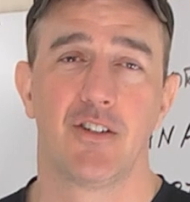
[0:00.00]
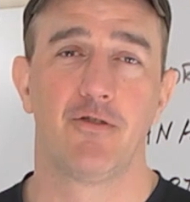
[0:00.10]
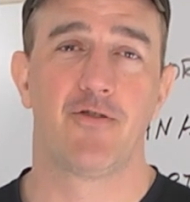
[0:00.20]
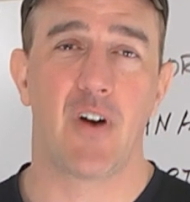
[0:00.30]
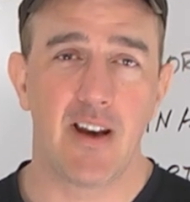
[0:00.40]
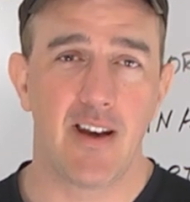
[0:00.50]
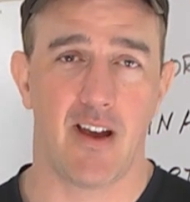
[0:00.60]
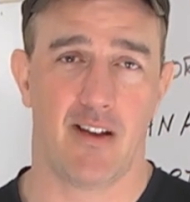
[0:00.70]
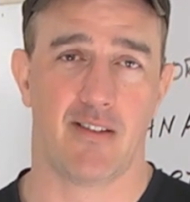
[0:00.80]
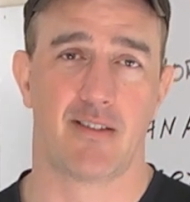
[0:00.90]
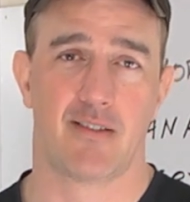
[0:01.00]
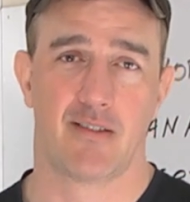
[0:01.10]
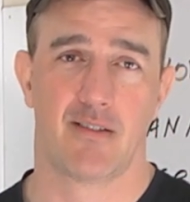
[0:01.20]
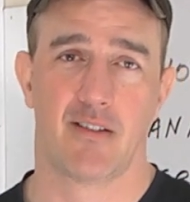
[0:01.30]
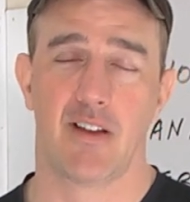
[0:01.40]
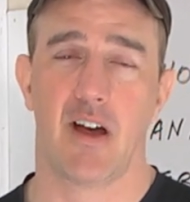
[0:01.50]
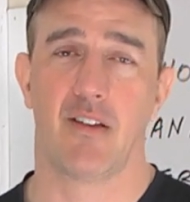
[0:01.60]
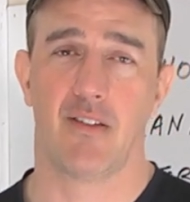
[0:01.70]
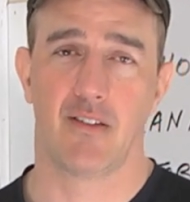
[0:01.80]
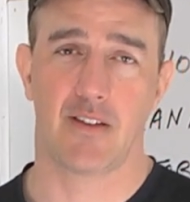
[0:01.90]
to finance a lot
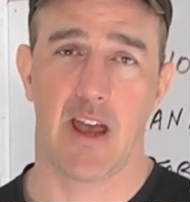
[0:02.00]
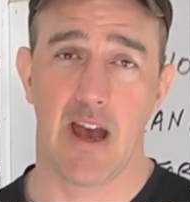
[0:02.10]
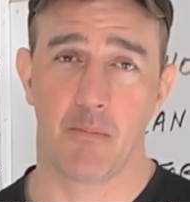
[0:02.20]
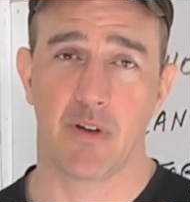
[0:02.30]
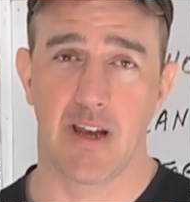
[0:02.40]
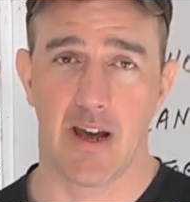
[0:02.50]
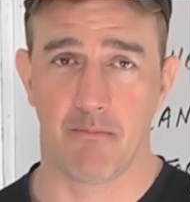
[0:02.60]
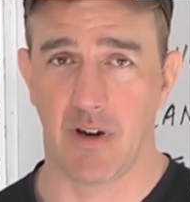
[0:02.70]
of this habitat